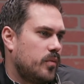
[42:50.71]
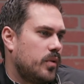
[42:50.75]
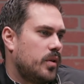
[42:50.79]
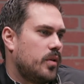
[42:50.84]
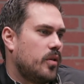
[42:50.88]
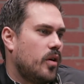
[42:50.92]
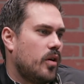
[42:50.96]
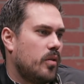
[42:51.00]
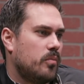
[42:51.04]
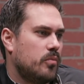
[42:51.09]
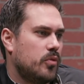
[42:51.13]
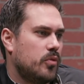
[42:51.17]

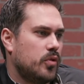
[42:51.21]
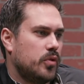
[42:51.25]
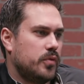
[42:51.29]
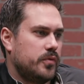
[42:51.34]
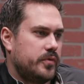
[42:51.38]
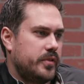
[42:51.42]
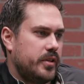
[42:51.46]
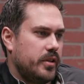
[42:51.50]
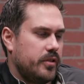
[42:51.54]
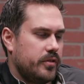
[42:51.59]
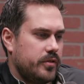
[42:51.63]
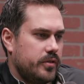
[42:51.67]
We all
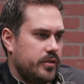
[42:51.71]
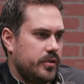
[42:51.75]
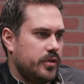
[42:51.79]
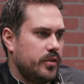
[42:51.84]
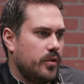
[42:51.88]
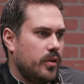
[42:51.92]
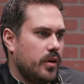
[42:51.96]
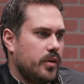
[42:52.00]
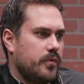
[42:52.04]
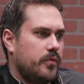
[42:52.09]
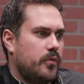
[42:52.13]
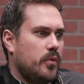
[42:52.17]
moved here to New
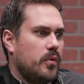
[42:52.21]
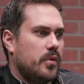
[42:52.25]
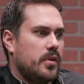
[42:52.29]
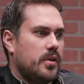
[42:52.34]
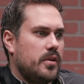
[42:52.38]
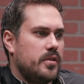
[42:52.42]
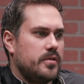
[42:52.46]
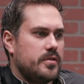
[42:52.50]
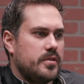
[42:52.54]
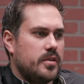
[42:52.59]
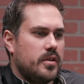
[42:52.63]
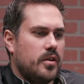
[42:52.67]
York 4
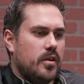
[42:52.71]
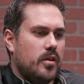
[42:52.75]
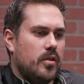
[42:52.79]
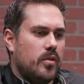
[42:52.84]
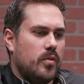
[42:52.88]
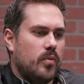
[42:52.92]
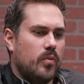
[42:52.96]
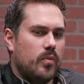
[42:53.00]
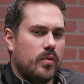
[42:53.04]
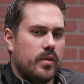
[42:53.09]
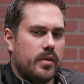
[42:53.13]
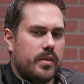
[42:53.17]
years
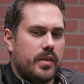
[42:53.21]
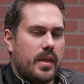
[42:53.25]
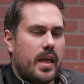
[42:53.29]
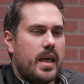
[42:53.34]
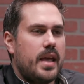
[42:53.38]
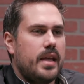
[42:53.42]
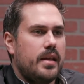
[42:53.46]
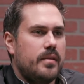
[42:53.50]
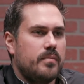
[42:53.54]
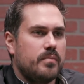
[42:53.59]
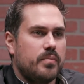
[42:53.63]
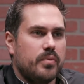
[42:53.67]
ago with
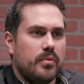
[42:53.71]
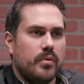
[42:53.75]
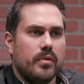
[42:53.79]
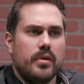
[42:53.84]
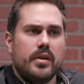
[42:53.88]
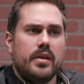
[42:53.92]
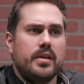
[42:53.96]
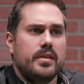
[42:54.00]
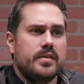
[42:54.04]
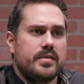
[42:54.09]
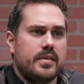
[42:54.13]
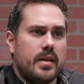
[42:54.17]
8
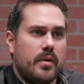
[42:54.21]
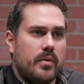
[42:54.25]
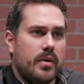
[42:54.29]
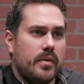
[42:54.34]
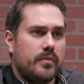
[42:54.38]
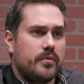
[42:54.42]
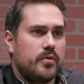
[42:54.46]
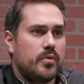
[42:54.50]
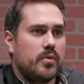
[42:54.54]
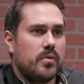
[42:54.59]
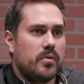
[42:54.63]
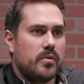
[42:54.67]
employees. Now we
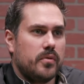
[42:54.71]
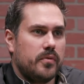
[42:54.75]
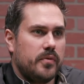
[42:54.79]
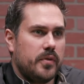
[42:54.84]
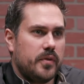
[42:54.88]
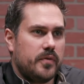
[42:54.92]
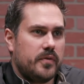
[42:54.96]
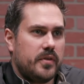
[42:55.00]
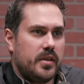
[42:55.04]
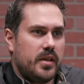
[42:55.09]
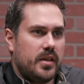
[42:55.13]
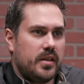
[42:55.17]
have
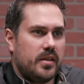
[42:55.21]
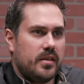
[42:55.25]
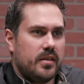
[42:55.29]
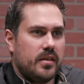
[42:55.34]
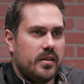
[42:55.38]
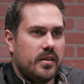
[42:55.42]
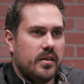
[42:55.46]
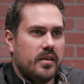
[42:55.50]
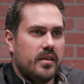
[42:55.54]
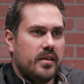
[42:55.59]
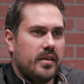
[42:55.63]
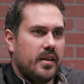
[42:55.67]
215.
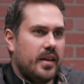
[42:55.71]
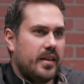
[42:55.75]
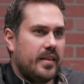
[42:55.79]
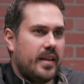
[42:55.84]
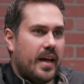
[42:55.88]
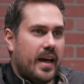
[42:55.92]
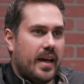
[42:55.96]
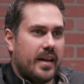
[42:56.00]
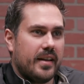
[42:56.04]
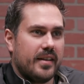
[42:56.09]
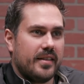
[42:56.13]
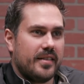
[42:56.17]
And
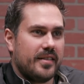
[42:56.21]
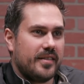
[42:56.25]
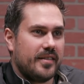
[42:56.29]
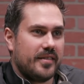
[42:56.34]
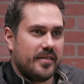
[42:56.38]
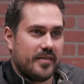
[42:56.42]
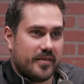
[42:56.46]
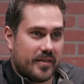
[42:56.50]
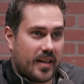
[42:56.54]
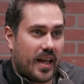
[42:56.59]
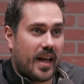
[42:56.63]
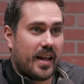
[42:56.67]
that
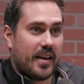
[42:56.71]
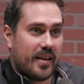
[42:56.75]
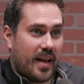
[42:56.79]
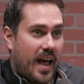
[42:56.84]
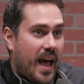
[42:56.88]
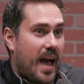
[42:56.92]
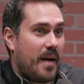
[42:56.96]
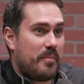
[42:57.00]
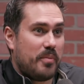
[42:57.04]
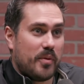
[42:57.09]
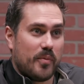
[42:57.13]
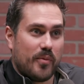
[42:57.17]

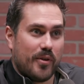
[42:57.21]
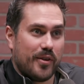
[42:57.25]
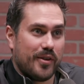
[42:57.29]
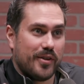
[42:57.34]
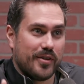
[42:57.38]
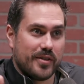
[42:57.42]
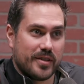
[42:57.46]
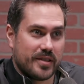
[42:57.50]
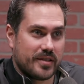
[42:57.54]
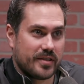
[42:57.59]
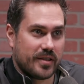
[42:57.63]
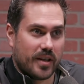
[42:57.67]
happened where
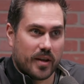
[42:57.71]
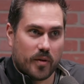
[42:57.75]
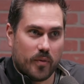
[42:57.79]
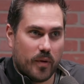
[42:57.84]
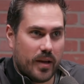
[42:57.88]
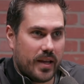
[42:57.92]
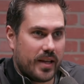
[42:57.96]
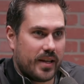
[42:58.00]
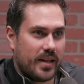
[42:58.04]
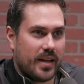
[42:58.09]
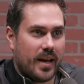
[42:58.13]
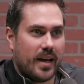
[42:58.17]
you're just like,
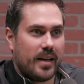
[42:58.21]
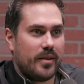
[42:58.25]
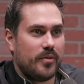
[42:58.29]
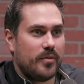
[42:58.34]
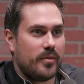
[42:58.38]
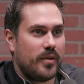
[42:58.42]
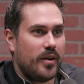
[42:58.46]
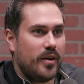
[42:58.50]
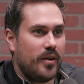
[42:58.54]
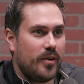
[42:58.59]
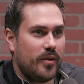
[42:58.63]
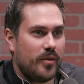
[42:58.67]
wait, I
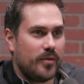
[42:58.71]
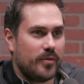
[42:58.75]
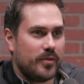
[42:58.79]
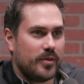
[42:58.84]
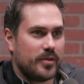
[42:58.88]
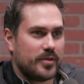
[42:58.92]
don't know.